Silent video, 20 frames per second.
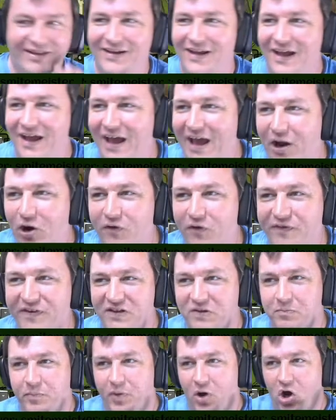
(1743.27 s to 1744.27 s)
I don't know if
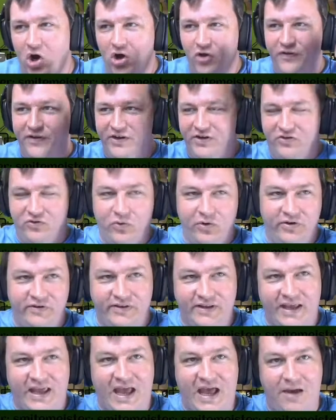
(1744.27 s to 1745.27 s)
he's bald and he just wears
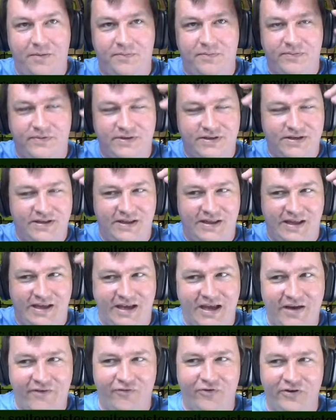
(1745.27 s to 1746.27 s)
the cap to
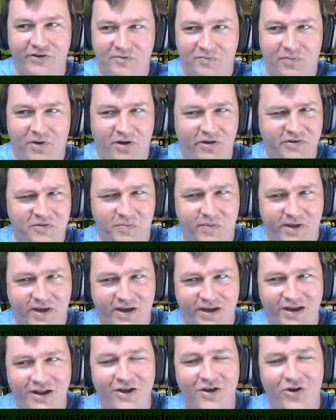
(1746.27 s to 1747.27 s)
like cover his bald
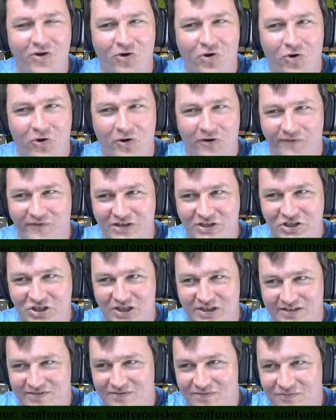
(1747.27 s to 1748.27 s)
spot, or if he
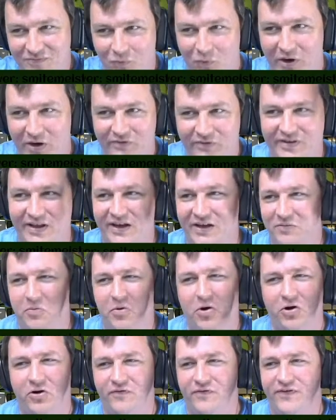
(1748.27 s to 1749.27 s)
just wears that as
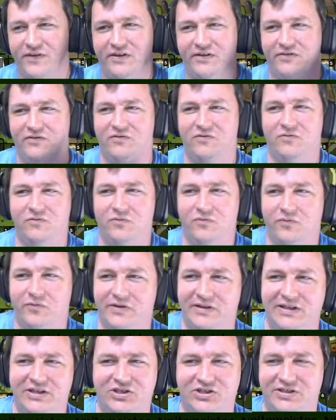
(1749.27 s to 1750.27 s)
part of his
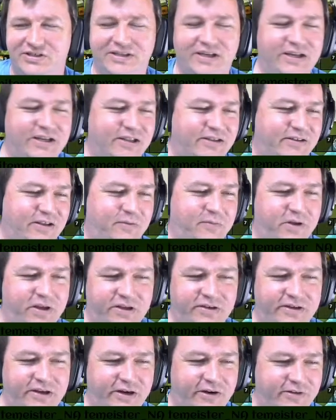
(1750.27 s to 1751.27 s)
religious studies. I'm
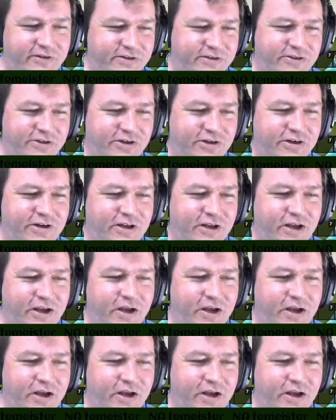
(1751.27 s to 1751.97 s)
not entirely sure.